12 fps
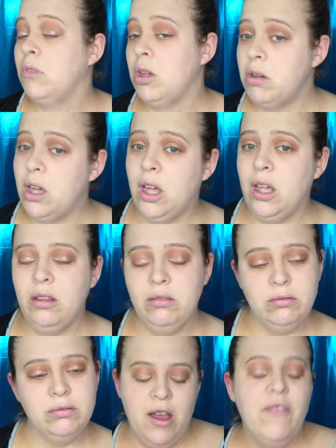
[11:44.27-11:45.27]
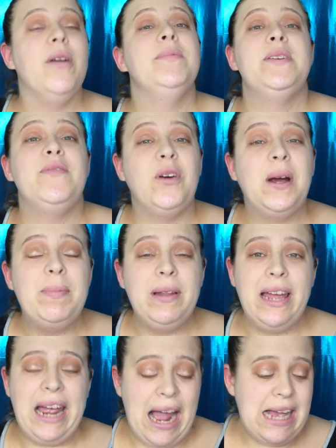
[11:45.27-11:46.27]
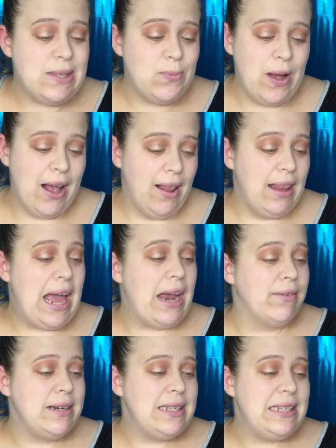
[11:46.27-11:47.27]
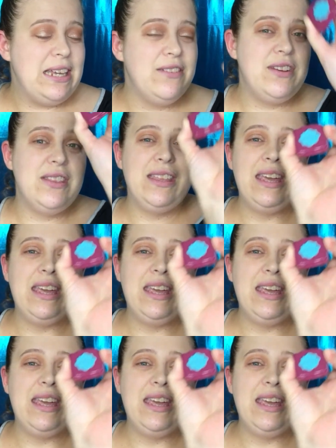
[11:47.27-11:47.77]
Okay. From Sephora Play as well, I received